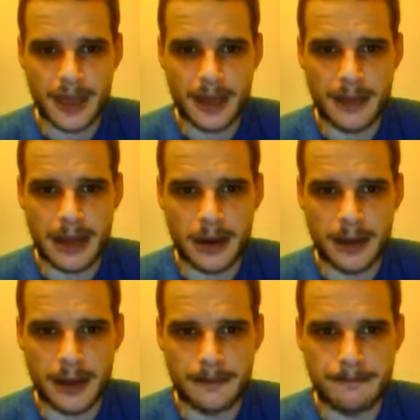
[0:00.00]
about
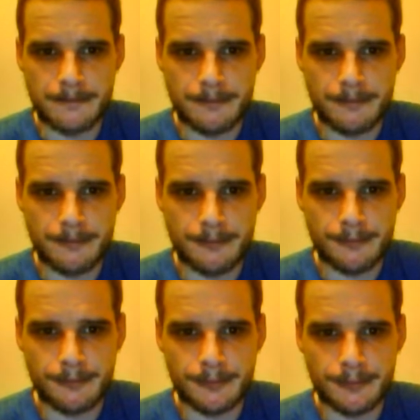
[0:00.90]
it.
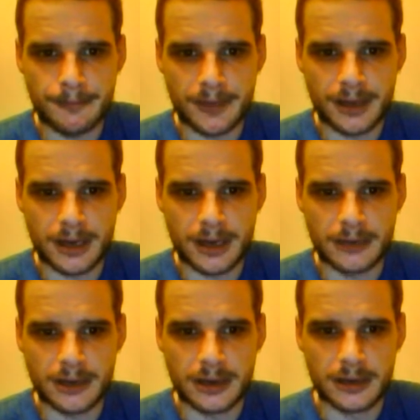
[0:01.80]
And
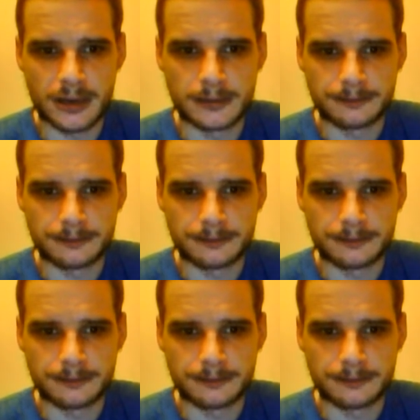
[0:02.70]
I'm going to